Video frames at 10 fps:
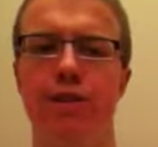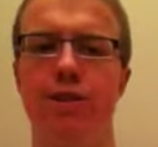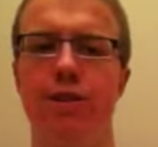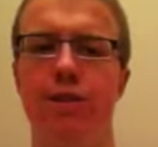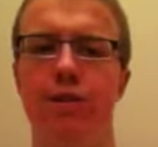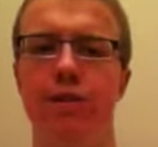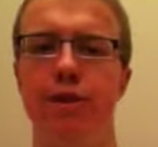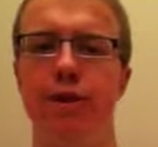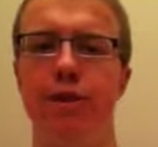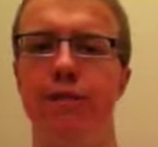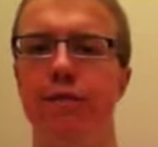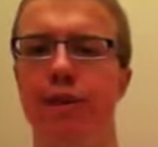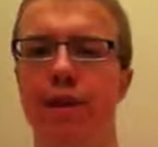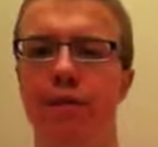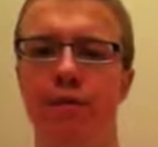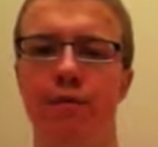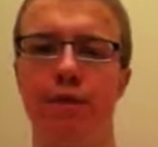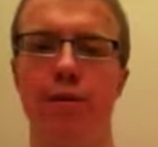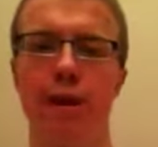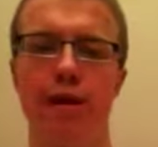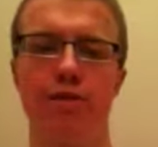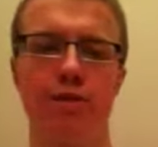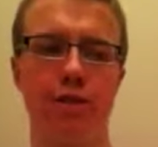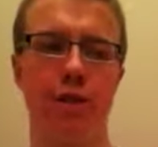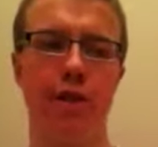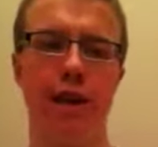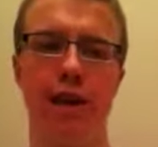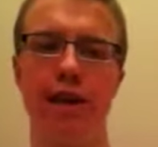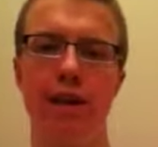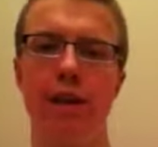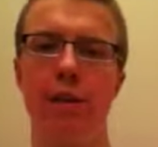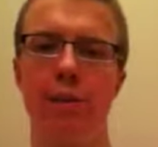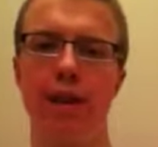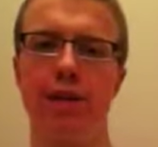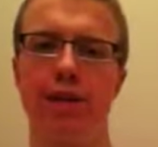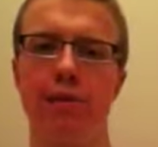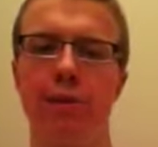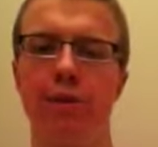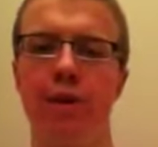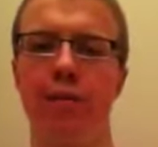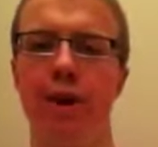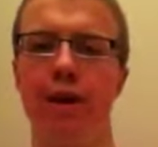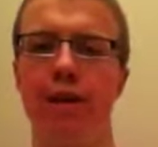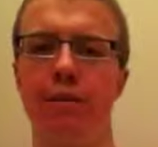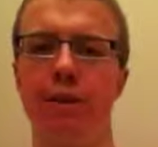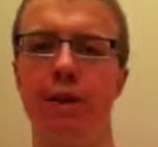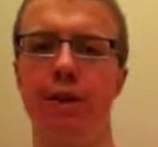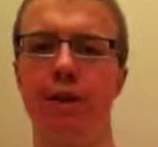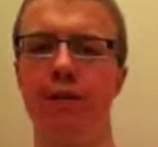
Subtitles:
do the like remaster and all that, but that's gonna be one of mine that I'm gonna